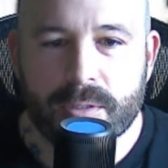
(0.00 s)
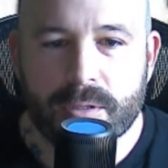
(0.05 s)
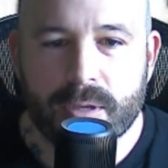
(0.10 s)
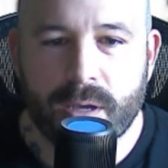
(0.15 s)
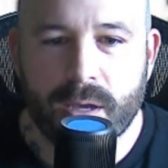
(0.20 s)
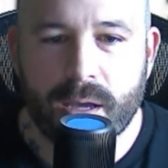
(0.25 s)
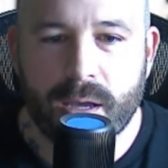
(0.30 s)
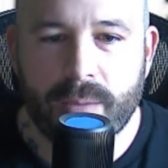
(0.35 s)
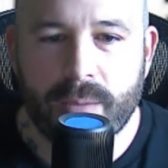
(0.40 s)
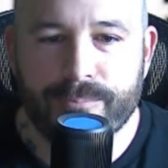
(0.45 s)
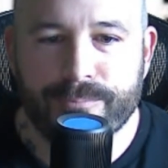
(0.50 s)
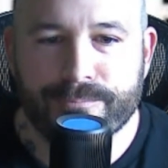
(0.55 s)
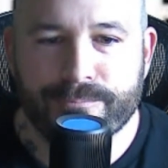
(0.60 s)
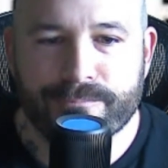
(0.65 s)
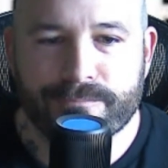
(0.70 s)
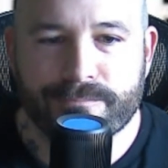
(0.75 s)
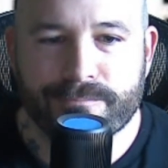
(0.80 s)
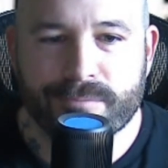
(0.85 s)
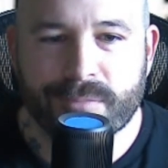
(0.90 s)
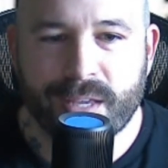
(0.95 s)
I
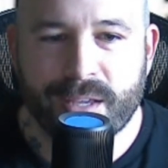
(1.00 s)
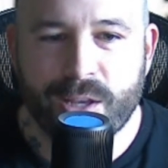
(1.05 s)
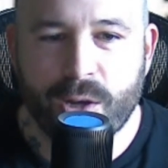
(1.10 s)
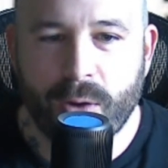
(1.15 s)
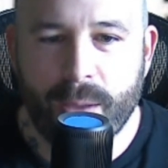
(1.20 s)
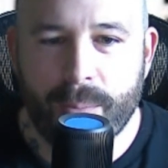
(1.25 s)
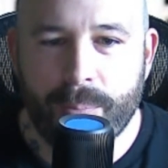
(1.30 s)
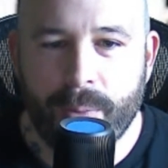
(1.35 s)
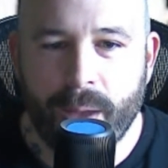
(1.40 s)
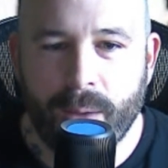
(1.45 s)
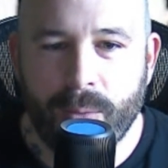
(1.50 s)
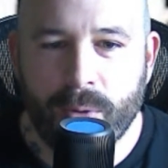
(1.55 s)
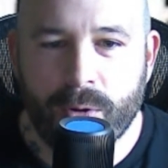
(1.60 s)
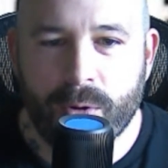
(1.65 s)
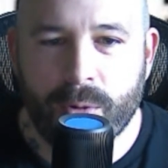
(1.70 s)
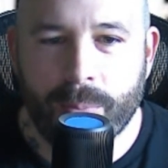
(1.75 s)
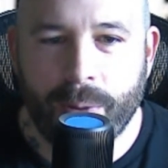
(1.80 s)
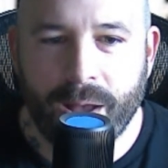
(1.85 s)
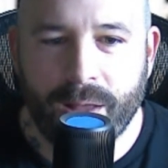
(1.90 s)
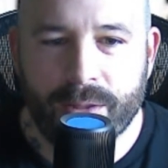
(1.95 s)
want to
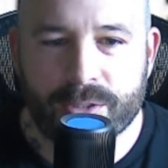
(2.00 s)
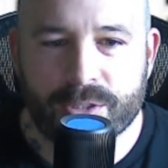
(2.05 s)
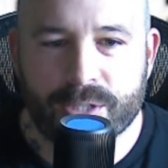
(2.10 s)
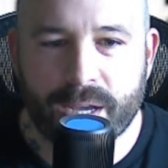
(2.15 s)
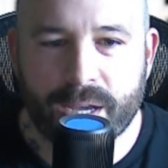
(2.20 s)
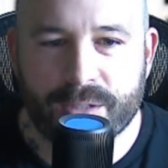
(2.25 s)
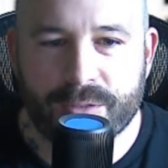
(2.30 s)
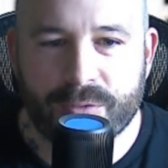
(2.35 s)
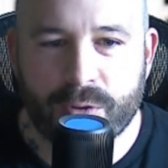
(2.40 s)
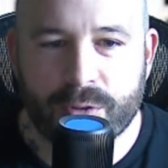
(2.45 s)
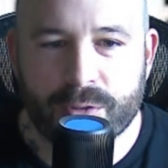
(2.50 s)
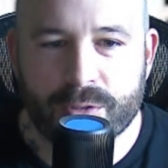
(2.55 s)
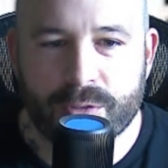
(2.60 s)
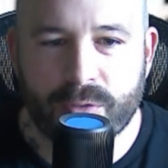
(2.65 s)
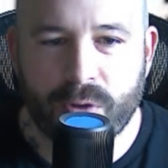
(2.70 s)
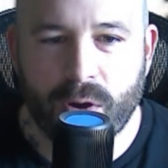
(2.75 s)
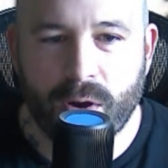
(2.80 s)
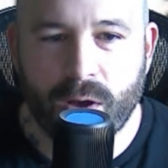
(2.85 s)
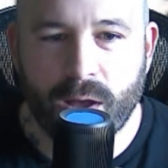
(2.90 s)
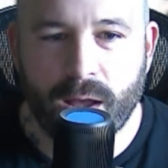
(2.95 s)
apologize, first of
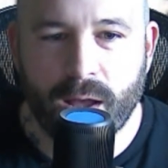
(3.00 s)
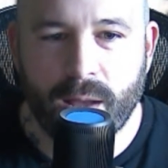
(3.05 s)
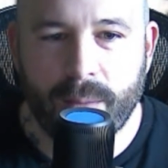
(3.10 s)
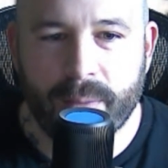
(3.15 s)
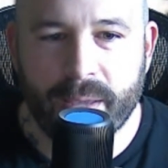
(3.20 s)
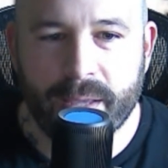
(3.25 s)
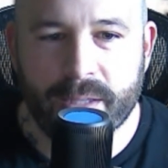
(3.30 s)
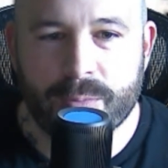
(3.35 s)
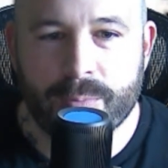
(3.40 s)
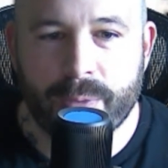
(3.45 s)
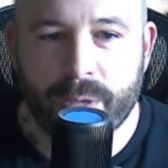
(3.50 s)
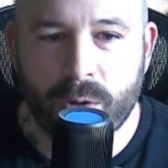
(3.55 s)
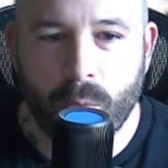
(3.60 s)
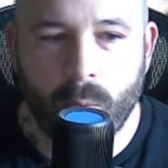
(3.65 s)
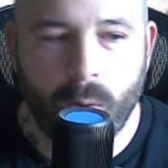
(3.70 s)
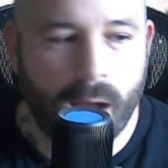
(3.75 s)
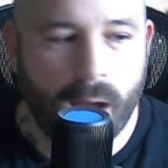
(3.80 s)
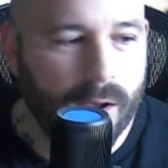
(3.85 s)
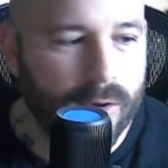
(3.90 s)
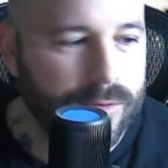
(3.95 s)
all. It's been a
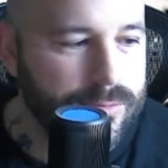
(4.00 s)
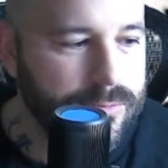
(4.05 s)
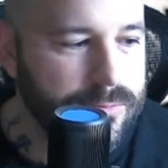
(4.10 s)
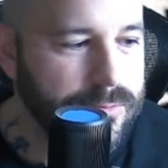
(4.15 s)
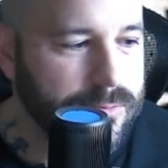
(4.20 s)
while.